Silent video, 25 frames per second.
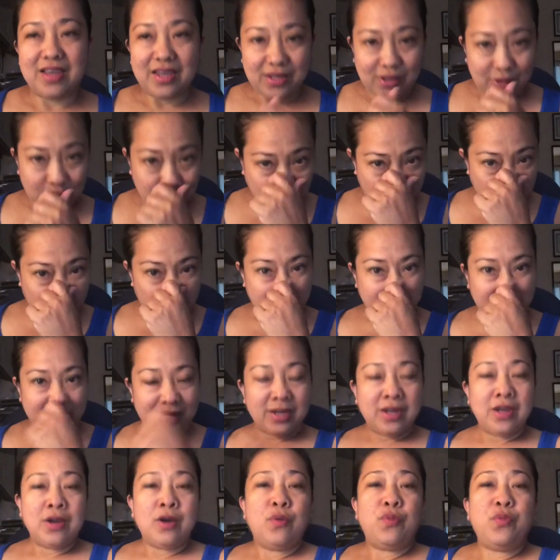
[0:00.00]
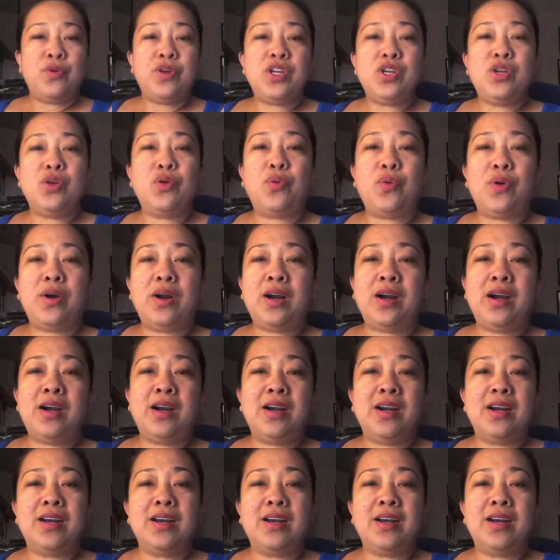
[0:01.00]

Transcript: You know, when you were